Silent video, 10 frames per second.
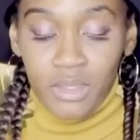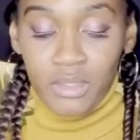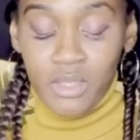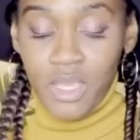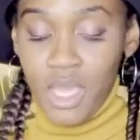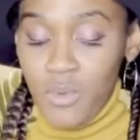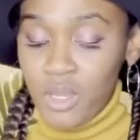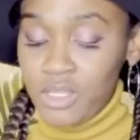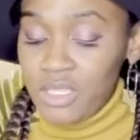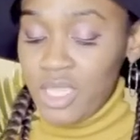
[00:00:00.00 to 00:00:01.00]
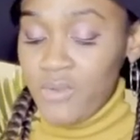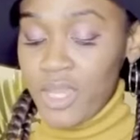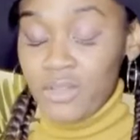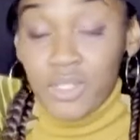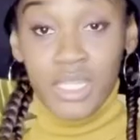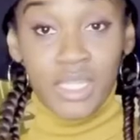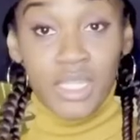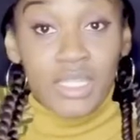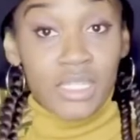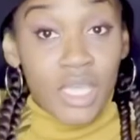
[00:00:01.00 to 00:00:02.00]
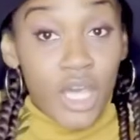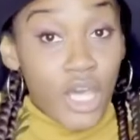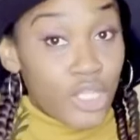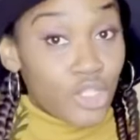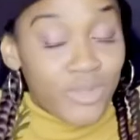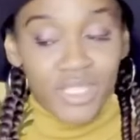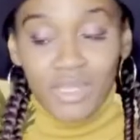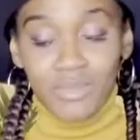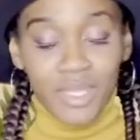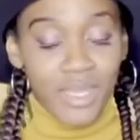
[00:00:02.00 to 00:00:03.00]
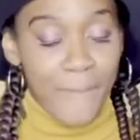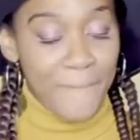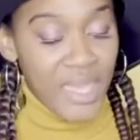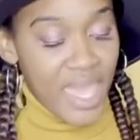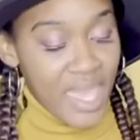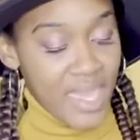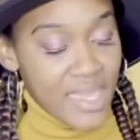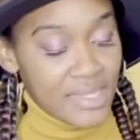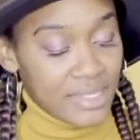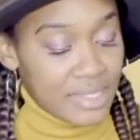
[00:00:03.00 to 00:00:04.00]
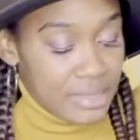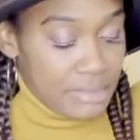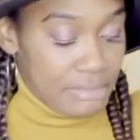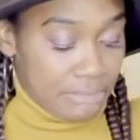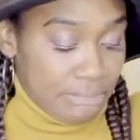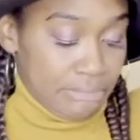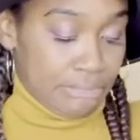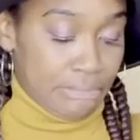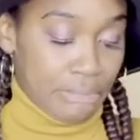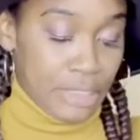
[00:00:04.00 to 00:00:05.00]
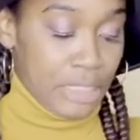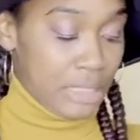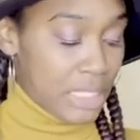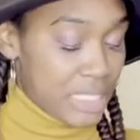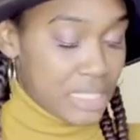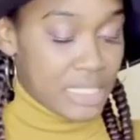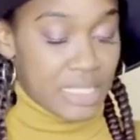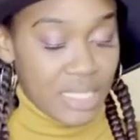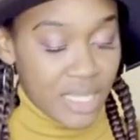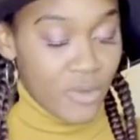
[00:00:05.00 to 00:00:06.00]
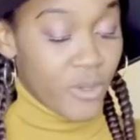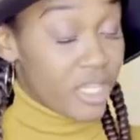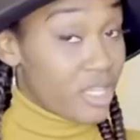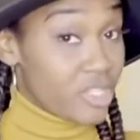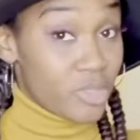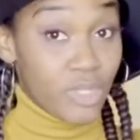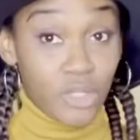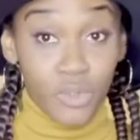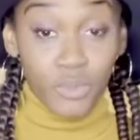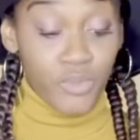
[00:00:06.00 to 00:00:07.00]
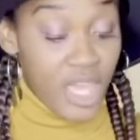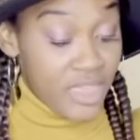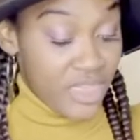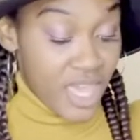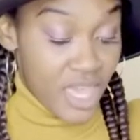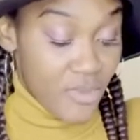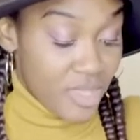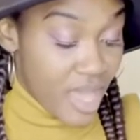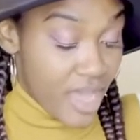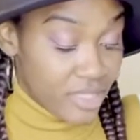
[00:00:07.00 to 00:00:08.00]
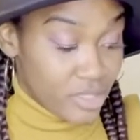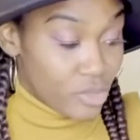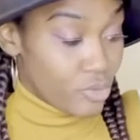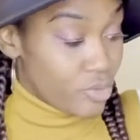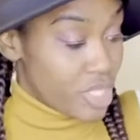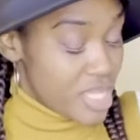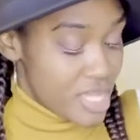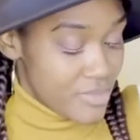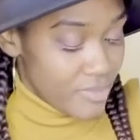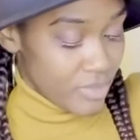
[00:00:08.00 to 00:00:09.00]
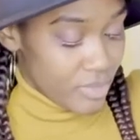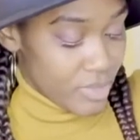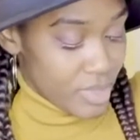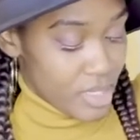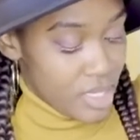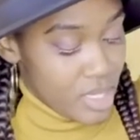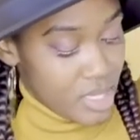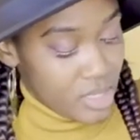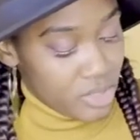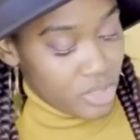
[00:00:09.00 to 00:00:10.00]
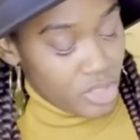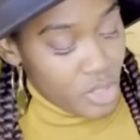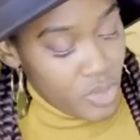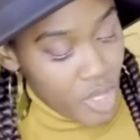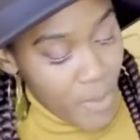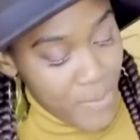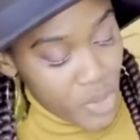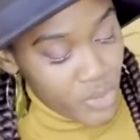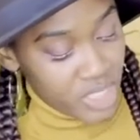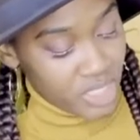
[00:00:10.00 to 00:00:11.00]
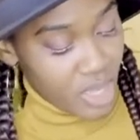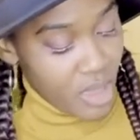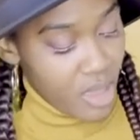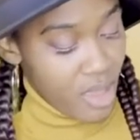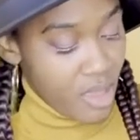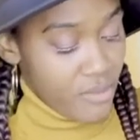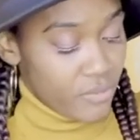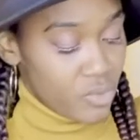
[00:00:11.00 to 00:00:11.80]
So yeah, we're going to dig right on in. Again, it's 100% plant-based. Let's see what the kitchen been doing their thing with the ice cream. So we're gonna pull this off.